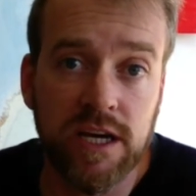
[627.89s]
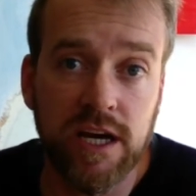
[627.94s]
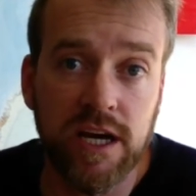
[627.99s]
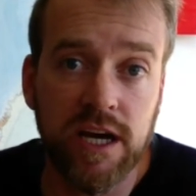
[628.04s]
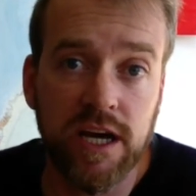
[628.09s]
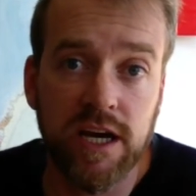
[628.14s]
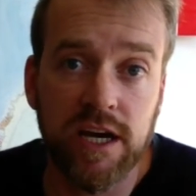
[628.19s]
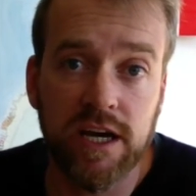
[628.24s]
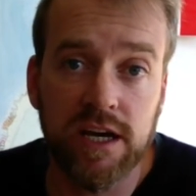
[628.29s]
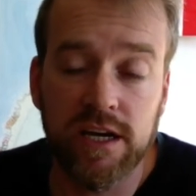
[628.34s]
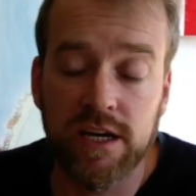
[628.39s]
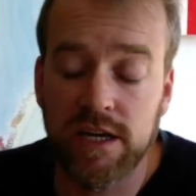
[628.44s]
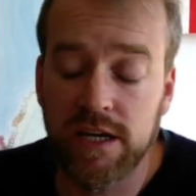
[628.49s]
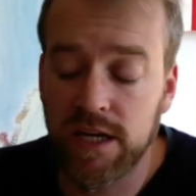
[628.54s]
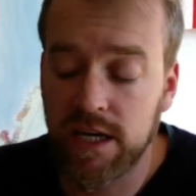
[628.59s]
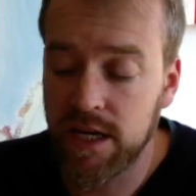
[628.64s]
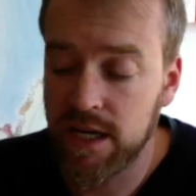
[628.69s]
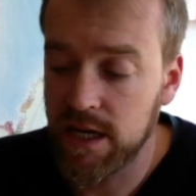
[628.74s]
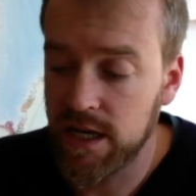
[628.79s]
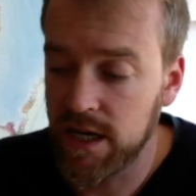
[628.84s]

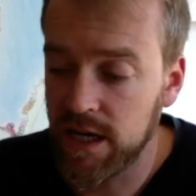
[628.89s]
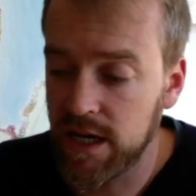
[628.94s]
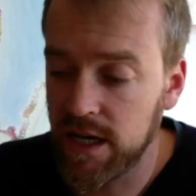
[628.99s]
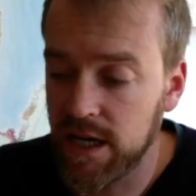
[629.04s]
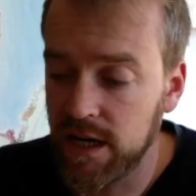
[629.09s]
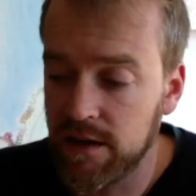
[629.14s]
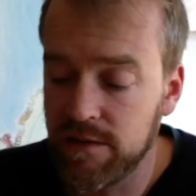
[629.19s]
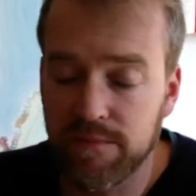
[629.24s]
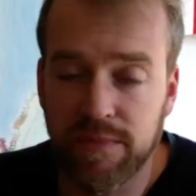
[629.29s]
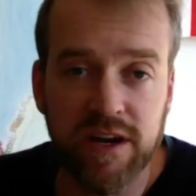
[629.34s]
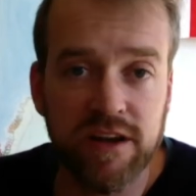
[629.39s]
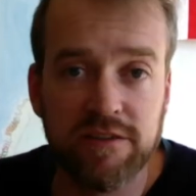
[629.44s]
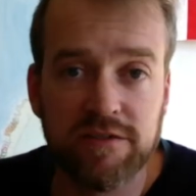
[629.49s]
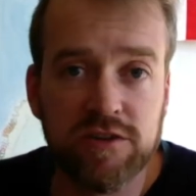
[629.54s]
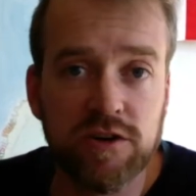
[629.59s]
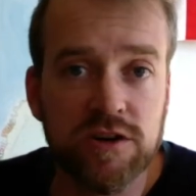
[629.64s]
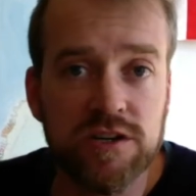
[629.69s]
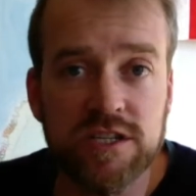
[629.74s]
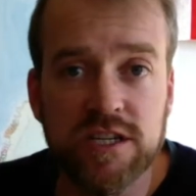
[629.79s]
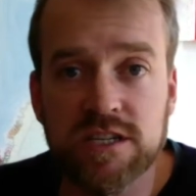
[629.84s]
But of
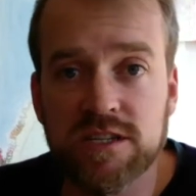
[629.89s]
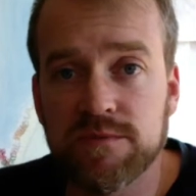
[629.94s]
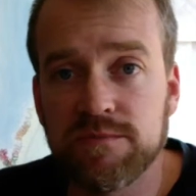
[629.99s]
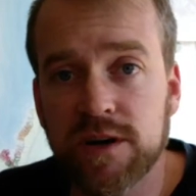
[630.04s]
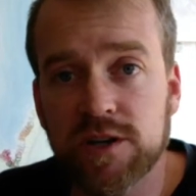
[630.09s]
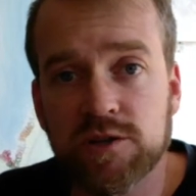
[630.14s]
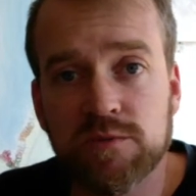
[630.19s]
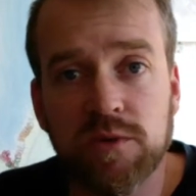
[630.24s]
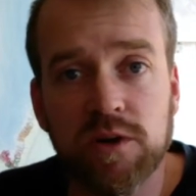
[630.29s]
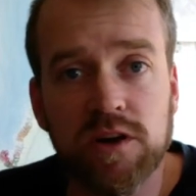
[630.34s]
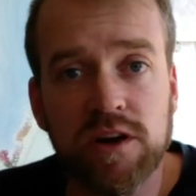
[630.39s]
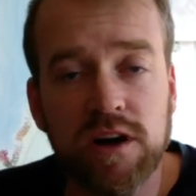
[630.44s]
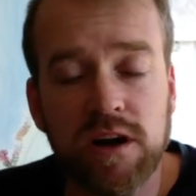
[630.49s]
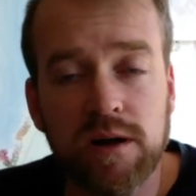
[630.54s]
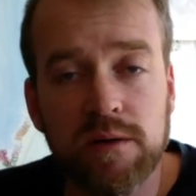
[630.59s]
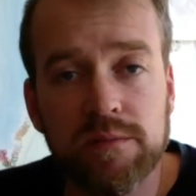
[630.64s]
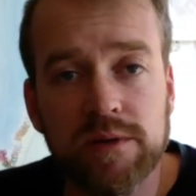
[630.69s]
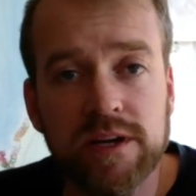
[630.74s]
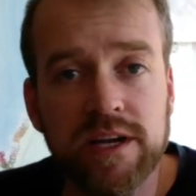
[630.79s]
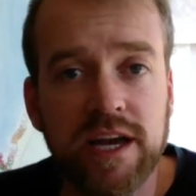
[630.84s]
course, it's much more
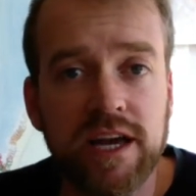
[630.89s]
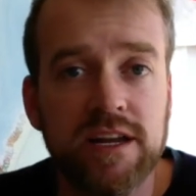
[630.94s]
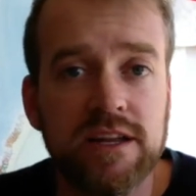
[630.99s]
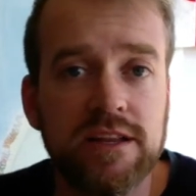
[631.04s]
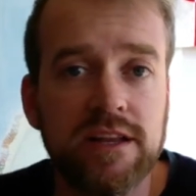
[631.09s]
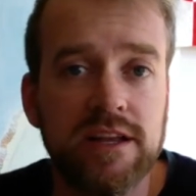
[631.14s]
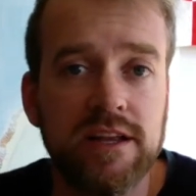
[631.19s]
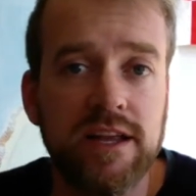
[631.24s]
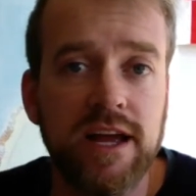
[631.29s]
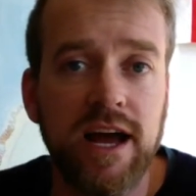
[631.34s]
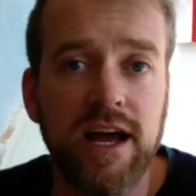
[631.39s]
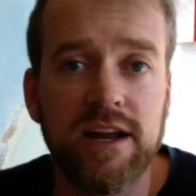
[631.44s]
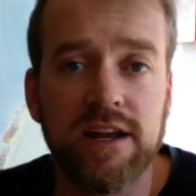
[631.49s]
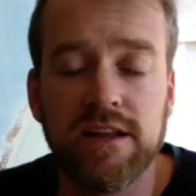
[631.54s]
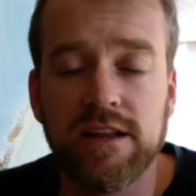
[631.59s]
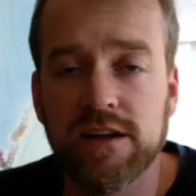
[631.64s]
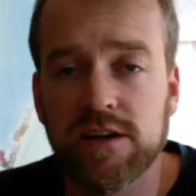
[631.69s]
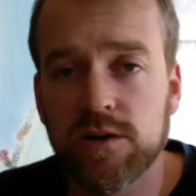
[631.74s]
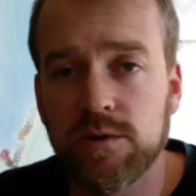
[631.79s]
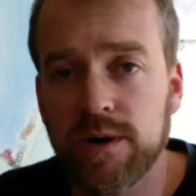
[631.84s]
complicated than that.
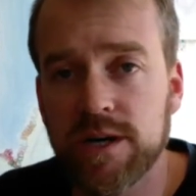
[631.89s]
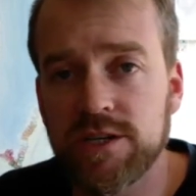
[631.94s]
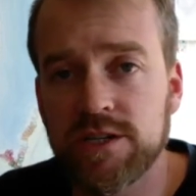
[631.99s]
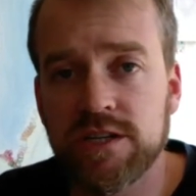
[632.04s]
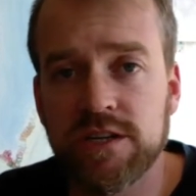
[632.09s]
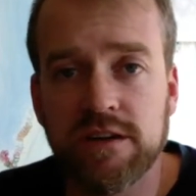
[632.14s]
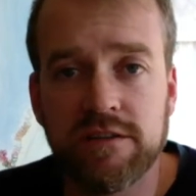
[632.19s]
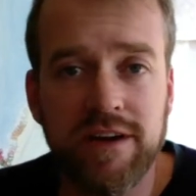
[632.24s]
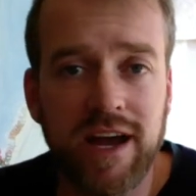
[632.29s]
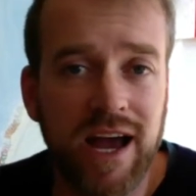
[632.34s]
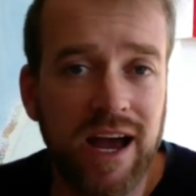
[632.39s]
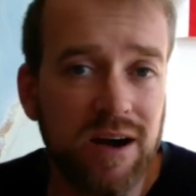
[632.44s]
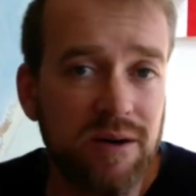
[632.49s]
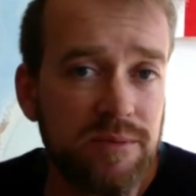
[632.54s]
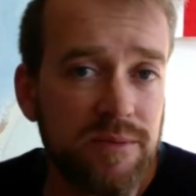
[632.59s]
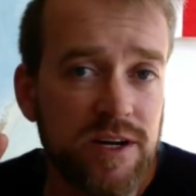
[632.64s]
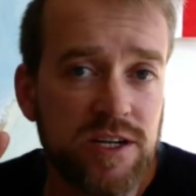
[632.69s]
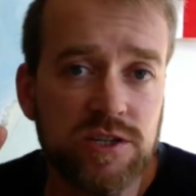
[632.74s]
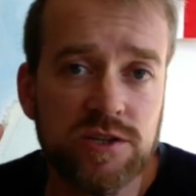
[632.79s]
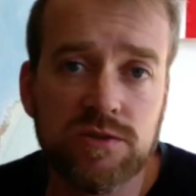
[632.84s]
And the question of how
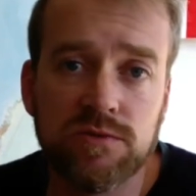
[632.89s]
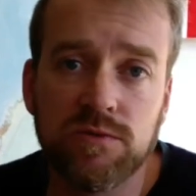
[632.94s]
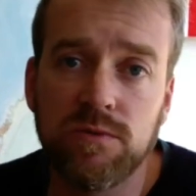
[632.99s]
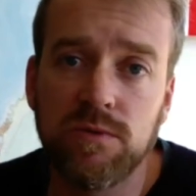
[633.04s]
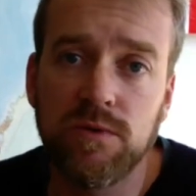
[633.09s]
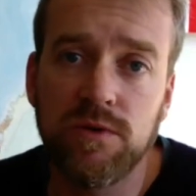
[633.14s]
much